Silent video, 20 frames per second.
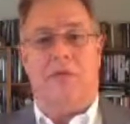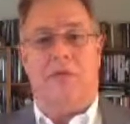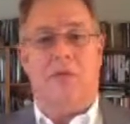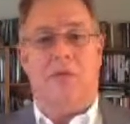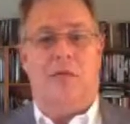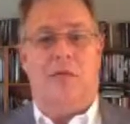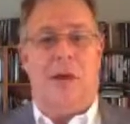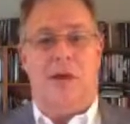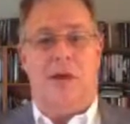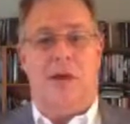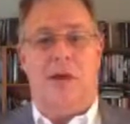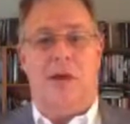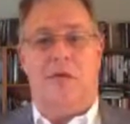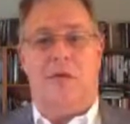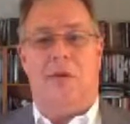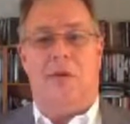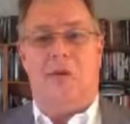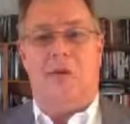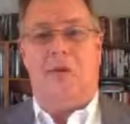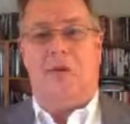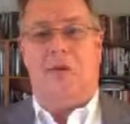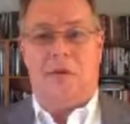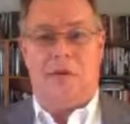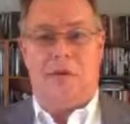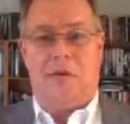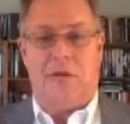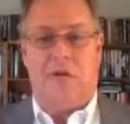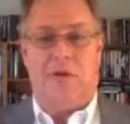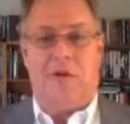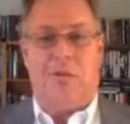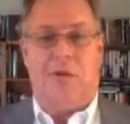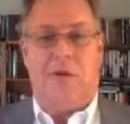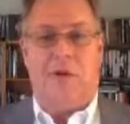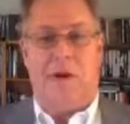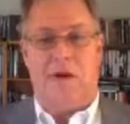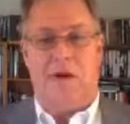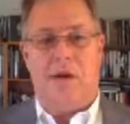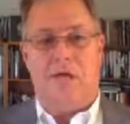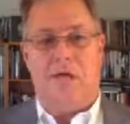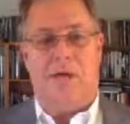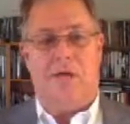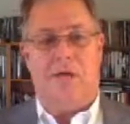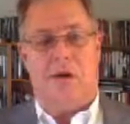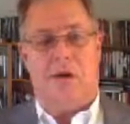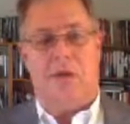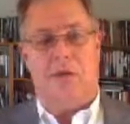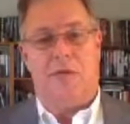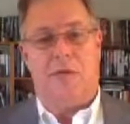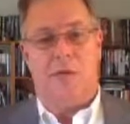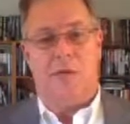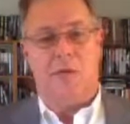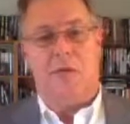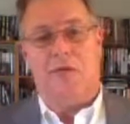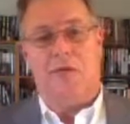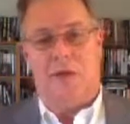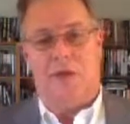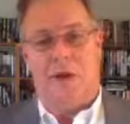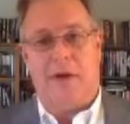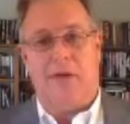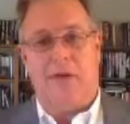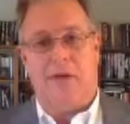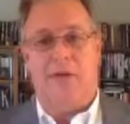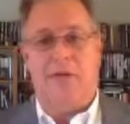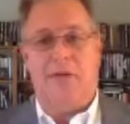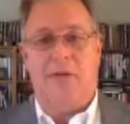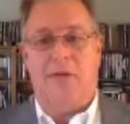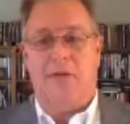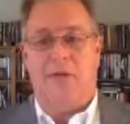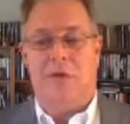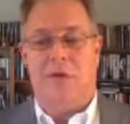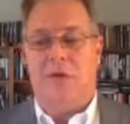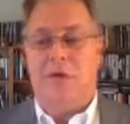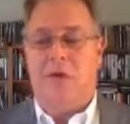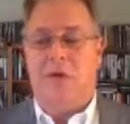rear view camera so you can see behind you on a motorcycle,